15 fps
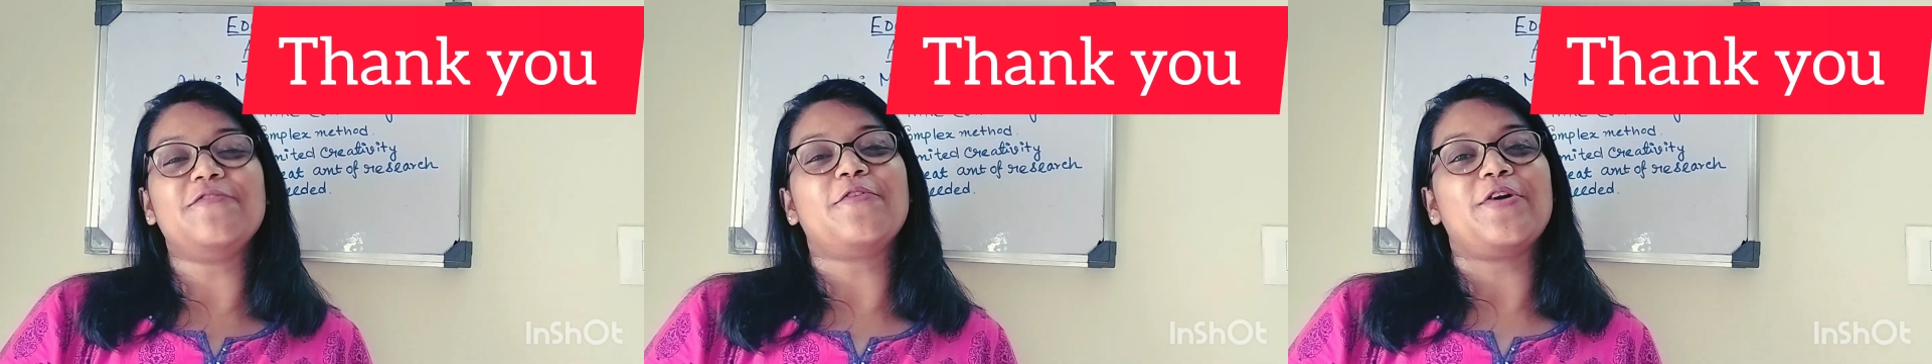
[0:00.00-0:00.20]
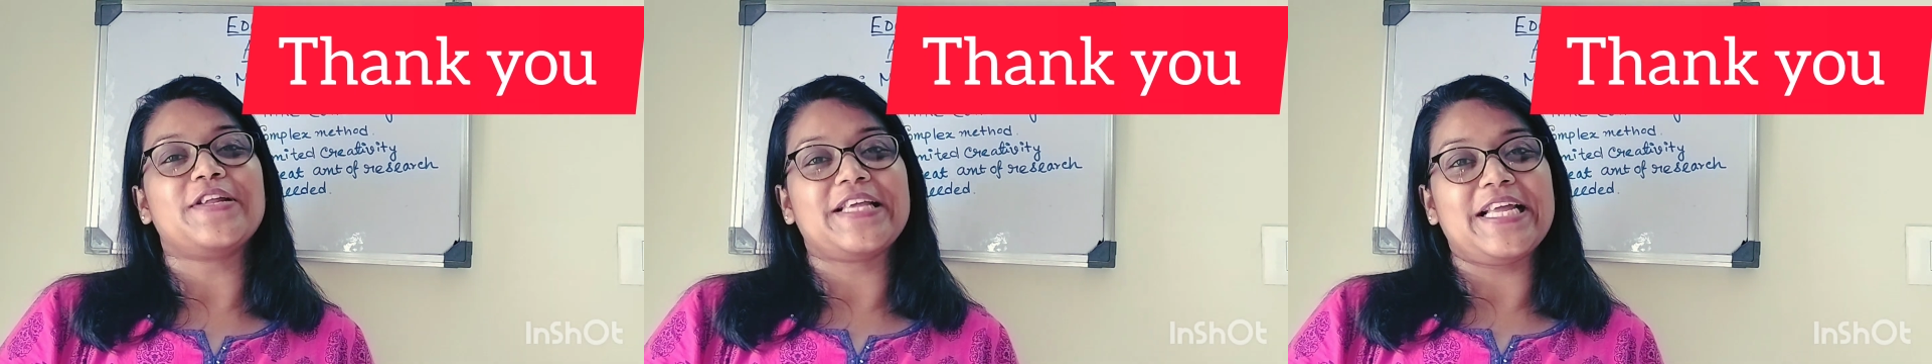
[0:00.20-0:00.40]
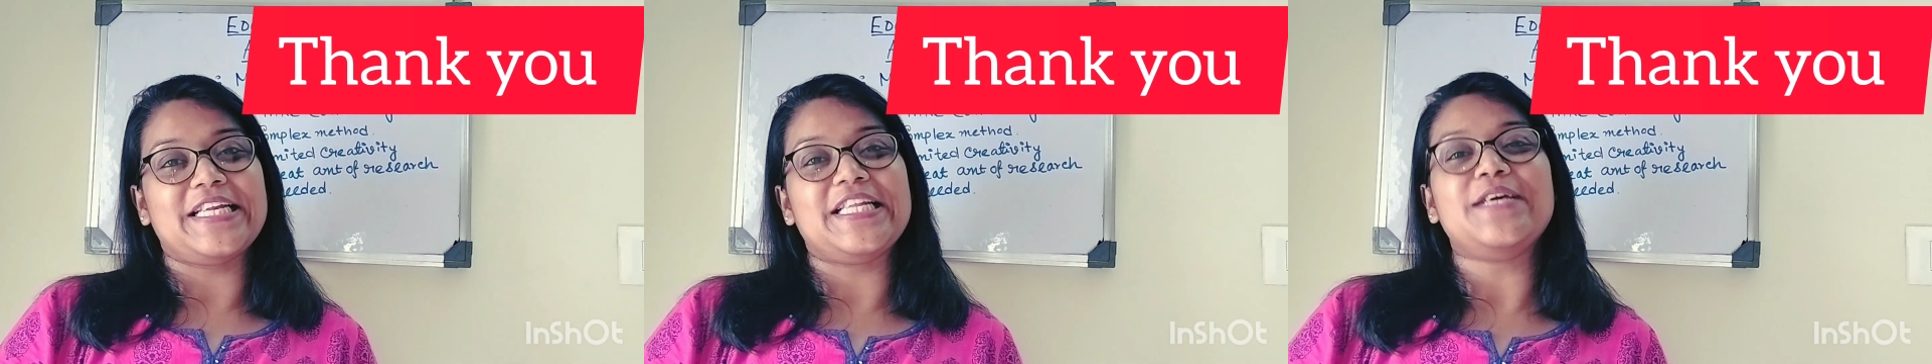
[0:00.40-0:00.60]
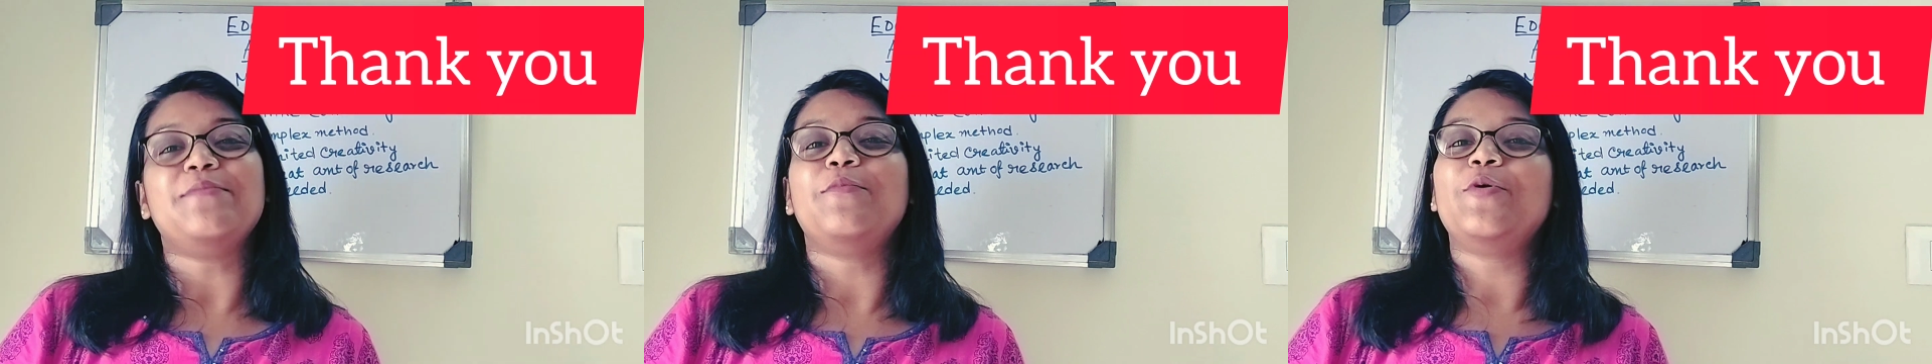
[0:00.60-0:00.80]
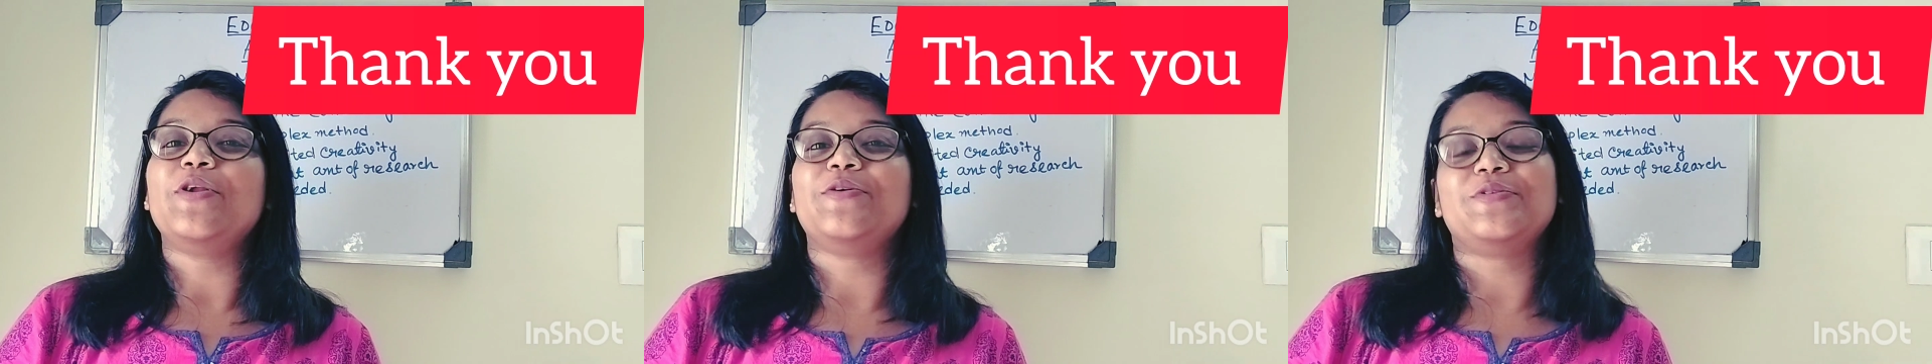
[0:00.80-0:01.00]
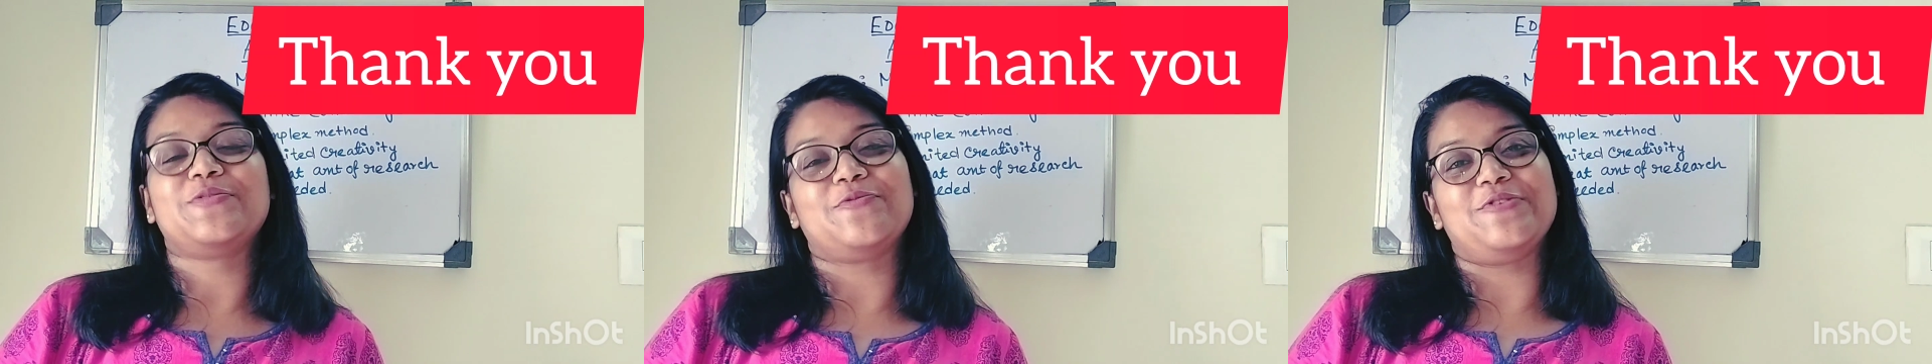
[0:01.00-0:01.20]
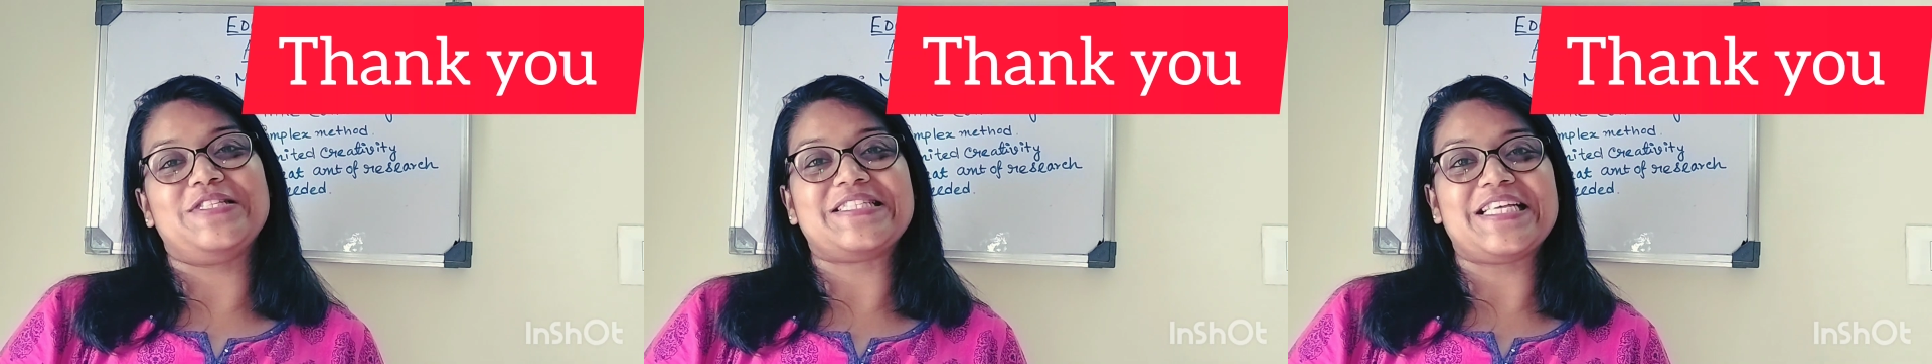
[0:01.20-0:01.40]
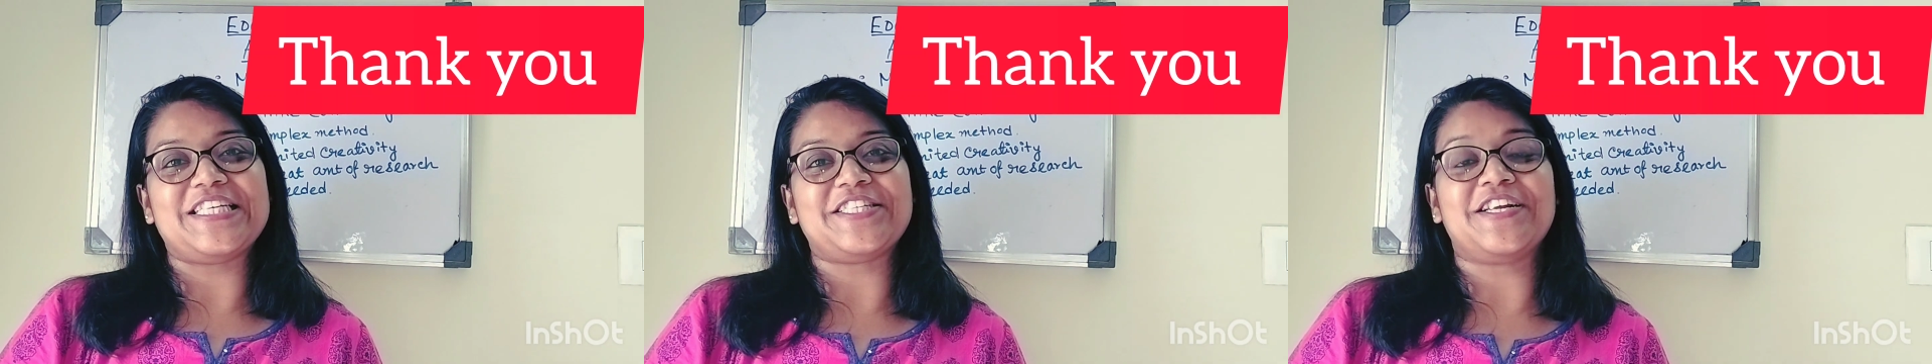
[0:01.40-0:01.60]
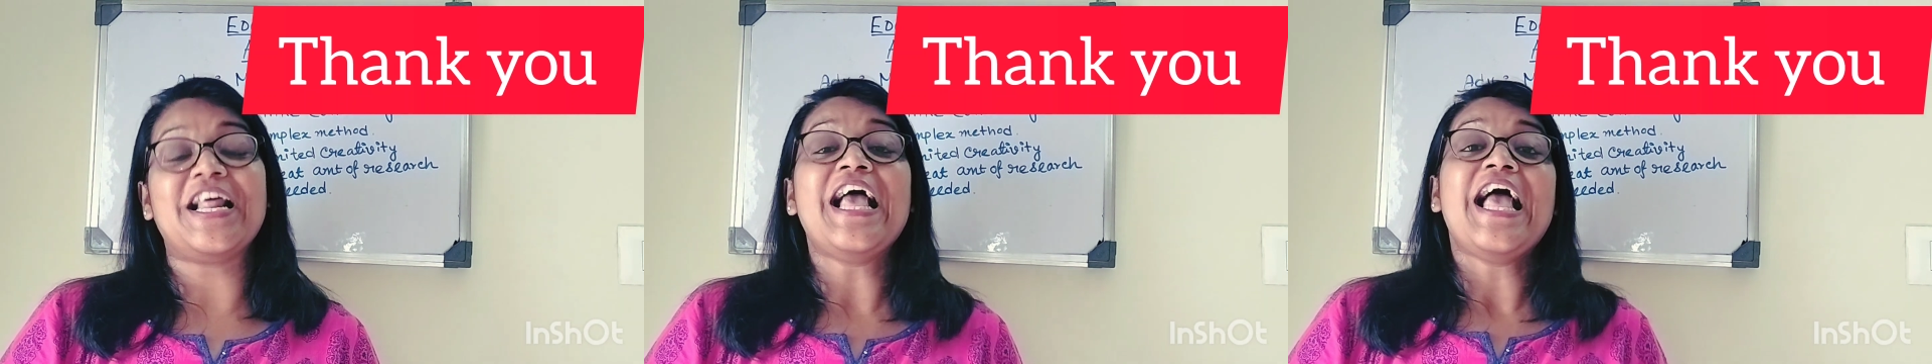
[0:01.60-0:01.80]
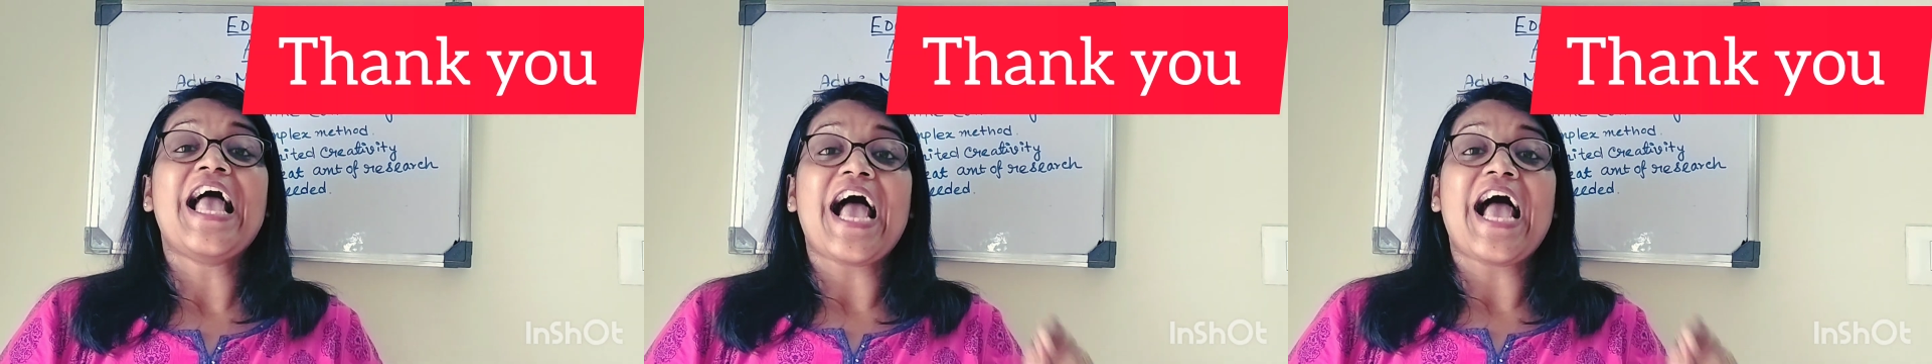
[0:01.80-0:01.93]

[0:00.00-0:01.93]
for getting more useful session,